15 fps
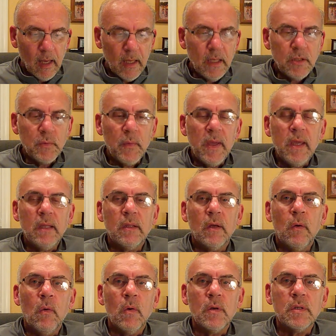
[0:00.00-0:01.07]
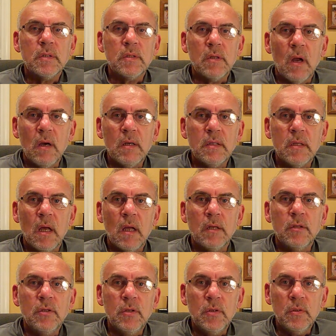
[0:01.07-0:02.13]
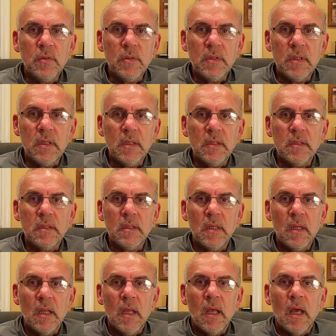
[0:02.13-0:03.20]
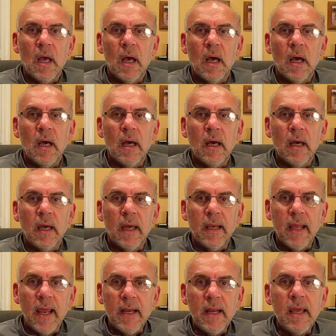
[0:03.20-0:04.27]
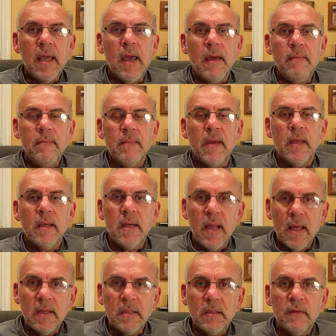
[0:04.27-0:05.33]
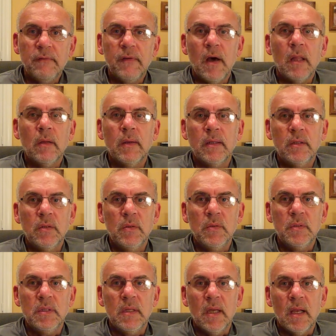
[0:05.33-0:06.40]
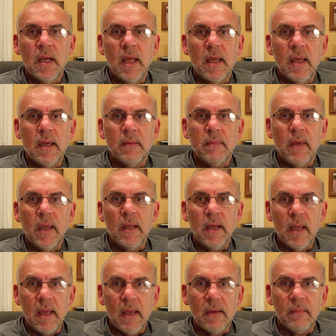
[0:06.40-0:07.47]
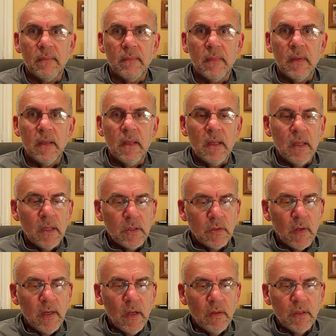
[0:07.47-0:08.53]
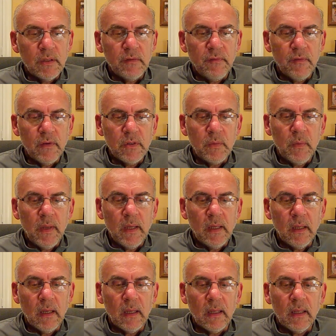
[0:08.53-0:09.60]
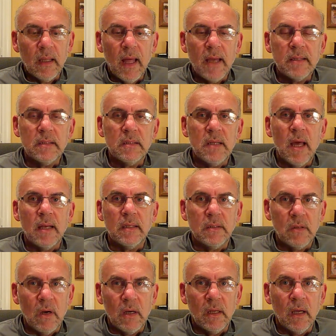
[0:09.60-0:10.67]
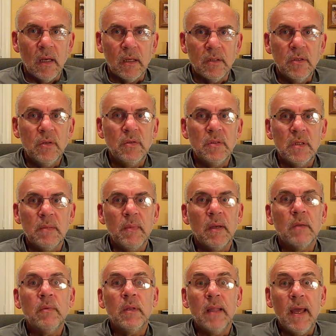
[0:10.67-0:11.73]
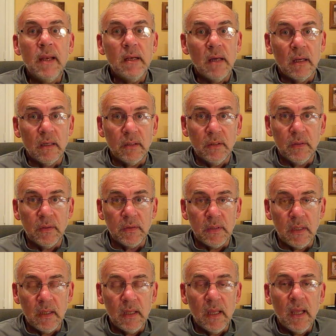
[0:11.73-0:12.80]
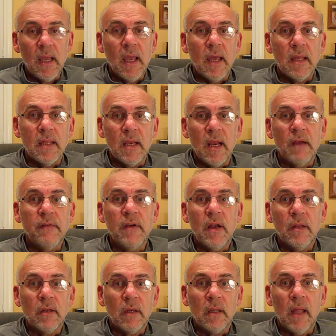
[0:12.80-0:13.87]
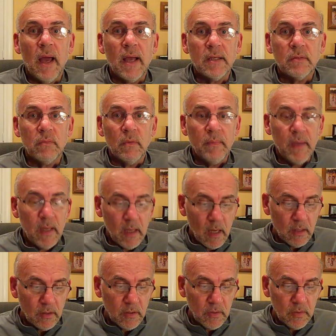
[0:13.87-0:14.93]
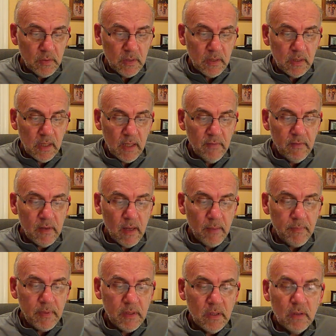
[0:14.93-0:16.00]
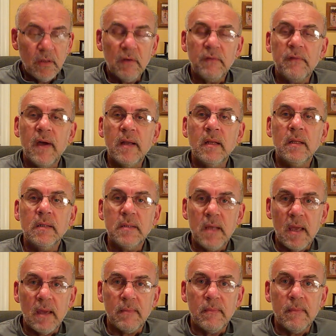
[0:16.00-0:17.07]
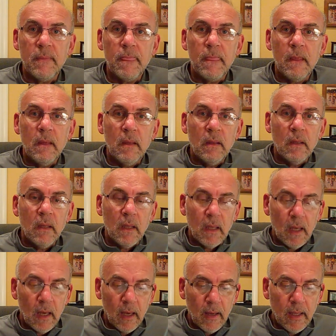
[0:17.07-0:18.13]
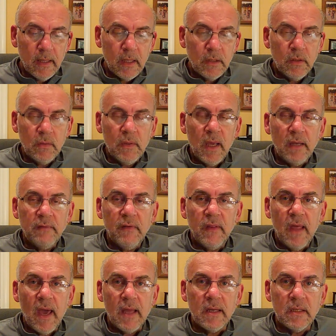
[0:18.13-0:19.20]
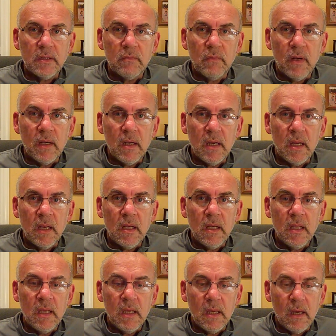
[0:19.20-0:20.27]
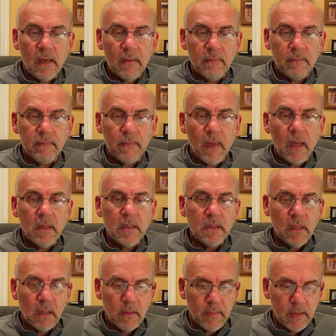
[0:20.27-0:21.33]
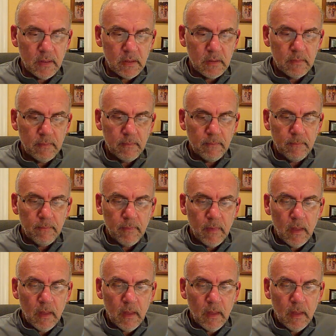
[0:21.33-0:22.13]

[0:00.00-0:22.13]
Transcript: Each week the course starts on Tuesdays at 8 a.m. and it ends the following Tuesday at 8 a.m. So I know this first week class is not starting on a Tuesday, but it will end on a Tuesday. And then every other class will be on Tuesdays, even up until your final exam. And the due date for that is written in the on the syllabus.